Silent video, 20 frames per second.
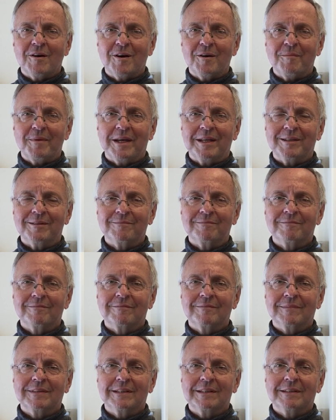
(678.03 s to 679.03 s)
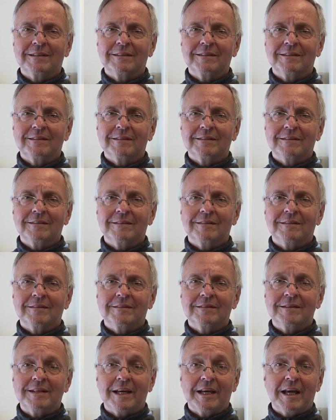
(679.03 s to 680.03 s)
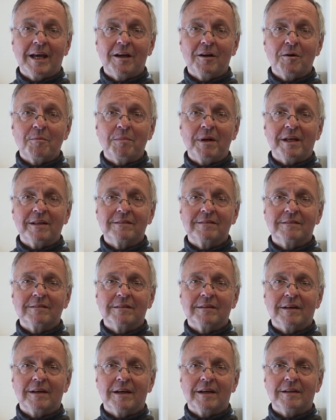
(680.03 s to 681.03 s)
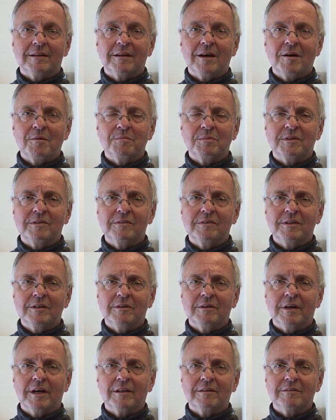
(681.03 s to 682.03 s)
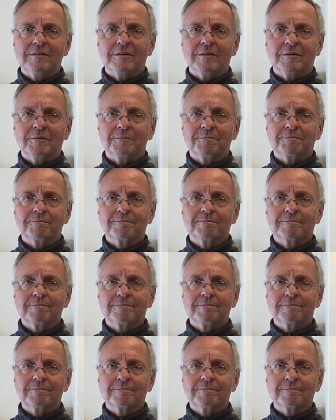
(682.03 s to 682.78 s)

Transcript: Amen. Take care, God bless, and hope to see you again soon.